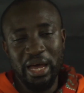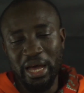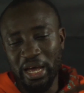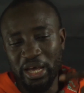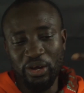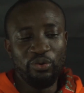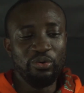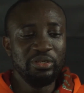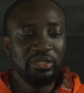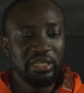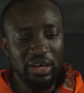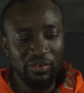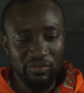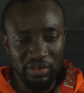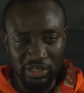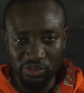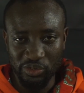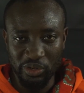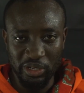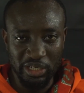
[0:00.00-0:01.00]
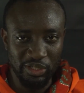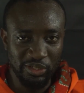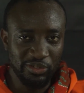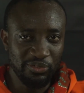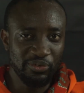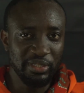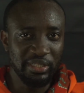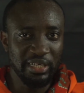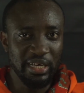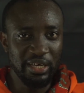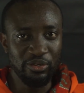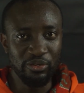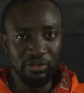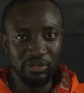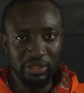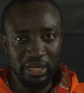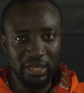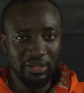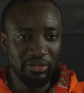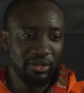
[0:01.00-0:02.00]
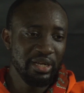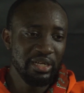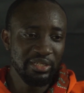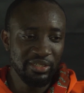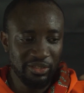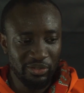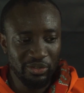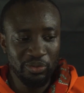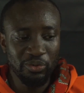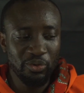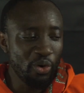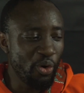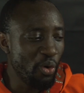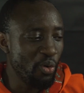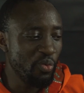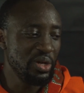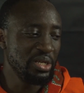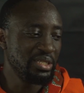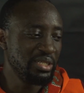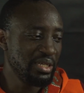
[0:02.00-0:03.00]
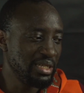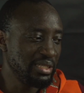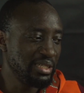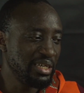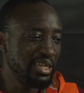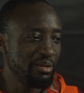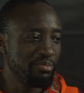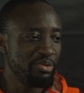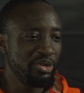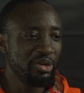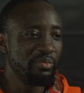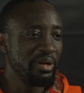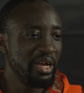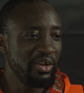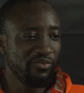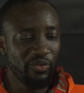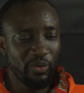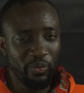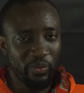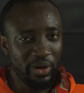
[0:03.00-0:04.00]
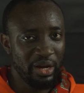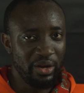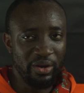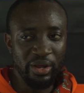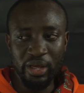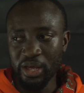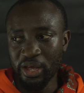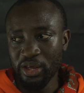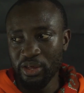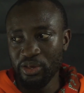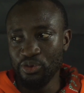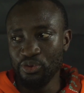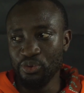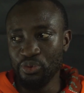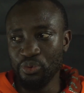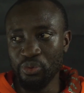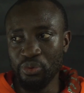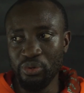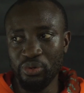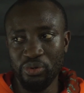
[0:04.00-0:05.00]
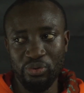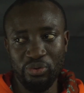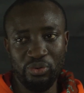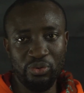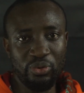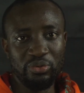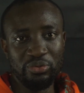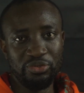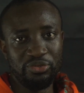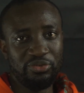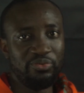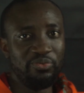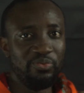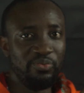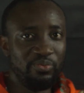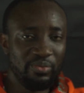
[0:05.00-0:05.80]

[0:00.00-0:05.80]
I don't have it, so this is what I use, and you can still always get a lapel mic for when you don't